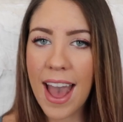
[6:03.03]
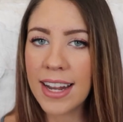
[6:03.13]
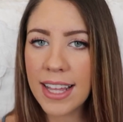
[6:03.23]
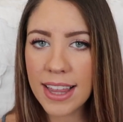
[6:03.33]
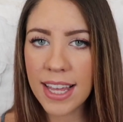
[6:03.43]

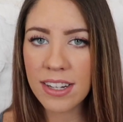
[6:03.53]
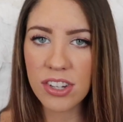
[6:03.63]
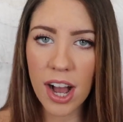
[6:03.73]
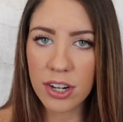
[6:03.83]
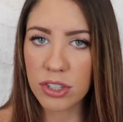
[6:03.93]
anything
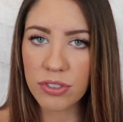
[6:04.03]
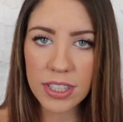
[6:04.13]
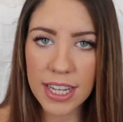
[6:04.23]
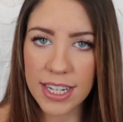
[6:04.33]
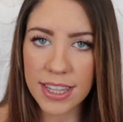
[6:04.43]
doctor
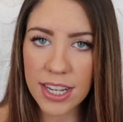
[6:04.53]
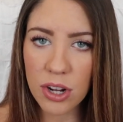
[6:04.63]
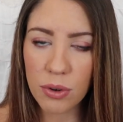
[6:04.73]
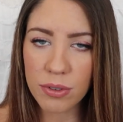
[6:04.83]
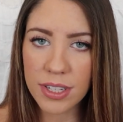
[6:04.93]
related. They
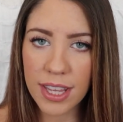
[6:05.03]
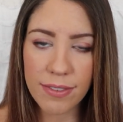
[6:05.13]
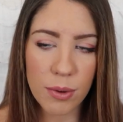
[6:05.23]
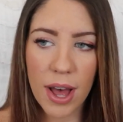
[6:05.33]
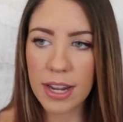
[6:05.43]
don't
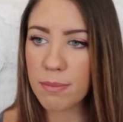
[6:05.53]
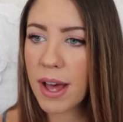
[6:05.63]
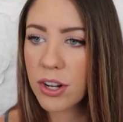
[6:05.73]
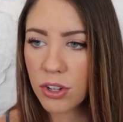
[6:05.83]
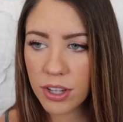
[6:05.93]
give you any
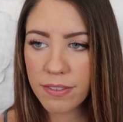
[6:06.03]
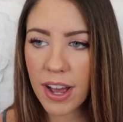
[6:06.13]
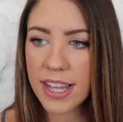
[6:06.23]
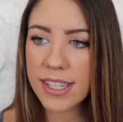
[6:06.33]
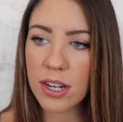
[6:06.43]
medical
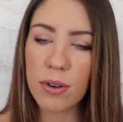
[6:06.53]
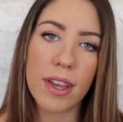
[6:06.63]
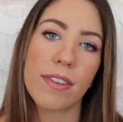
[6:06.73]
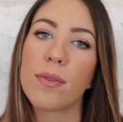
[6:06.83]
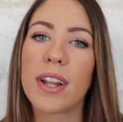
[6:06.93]
advice. They don't
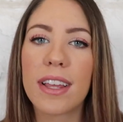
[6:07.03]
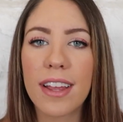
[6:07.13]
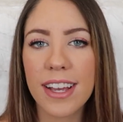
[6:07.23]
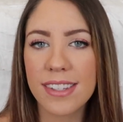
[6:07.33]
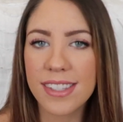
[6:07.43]
give you any
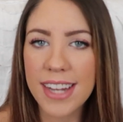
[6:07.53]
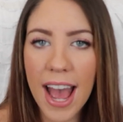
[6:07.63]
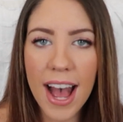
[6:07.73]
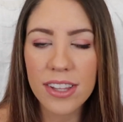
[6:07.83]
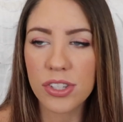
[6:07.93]
like
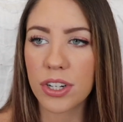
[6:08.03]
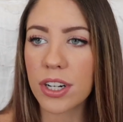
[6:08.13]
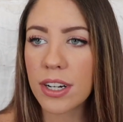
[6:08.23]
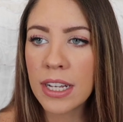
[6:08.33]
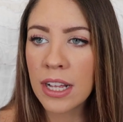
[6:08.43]
stats
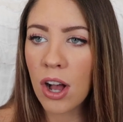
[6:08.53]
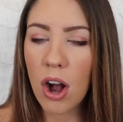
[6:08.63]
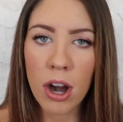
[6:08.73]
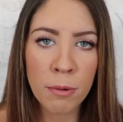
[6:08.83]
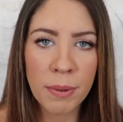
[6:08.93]
or
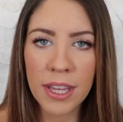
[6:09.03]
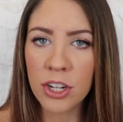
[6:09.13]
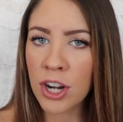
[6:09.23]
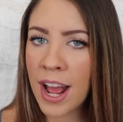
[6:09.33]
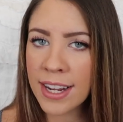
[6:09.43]

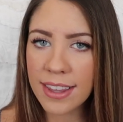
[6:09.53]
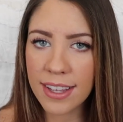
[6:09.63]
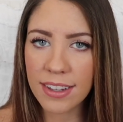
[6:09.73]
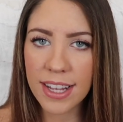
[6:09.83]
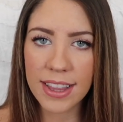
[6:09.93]
heartbeat or
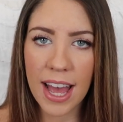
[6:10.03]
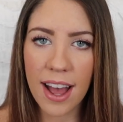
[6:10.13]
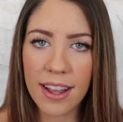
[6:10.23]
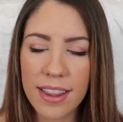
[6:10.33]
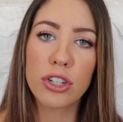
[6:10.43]
anything like
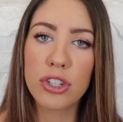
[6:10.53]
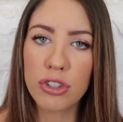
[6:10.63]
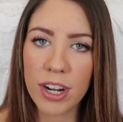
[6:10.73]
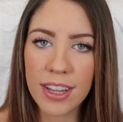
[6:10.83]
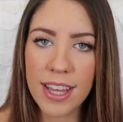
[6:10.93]
that. You're
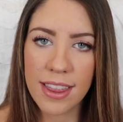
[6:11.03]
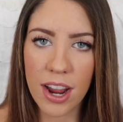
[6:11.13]
strictly